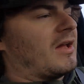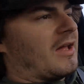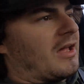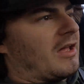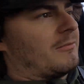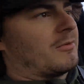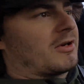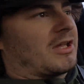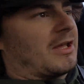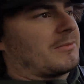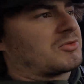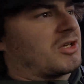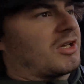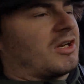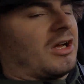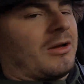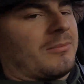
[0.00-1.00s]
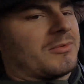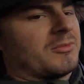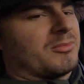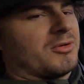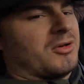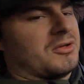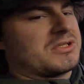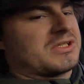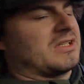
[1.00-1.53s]
And we kept trying to up the
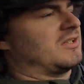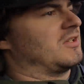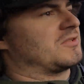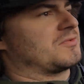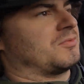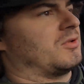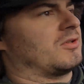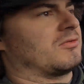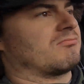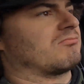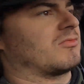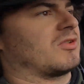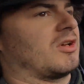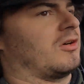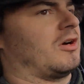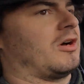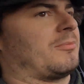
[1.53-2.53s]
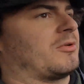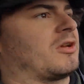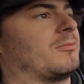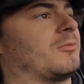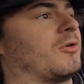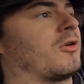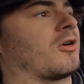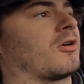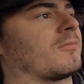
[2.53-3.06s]
boost and it just wouldn't go up
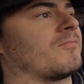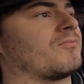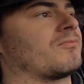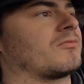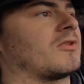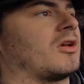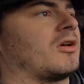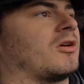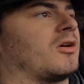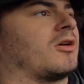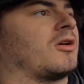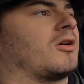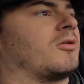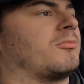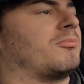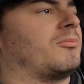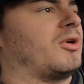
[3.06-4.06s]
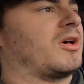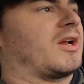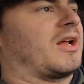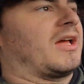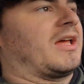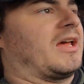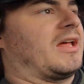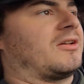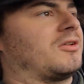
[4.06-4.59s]
anymore. But
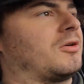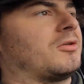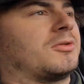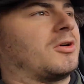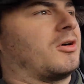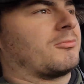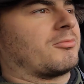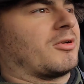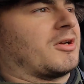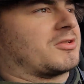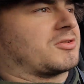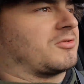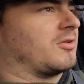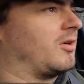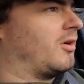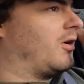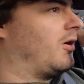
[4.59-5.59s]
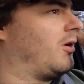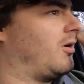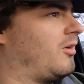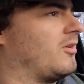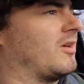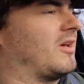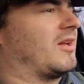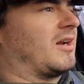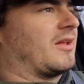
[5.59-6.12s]
I had no dome pressure at
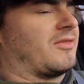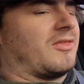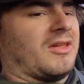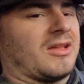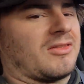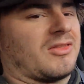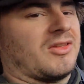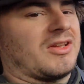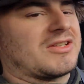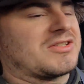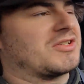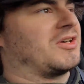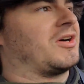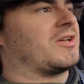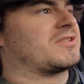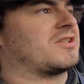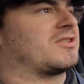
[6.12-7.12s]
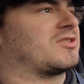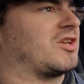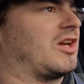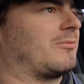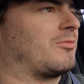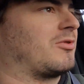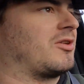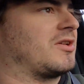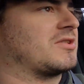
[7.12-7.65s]
all, and I think the exhaust, the
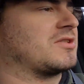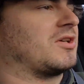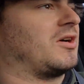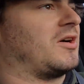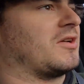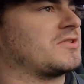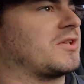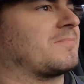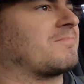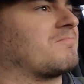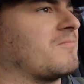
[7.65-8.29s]
chambered exhaust,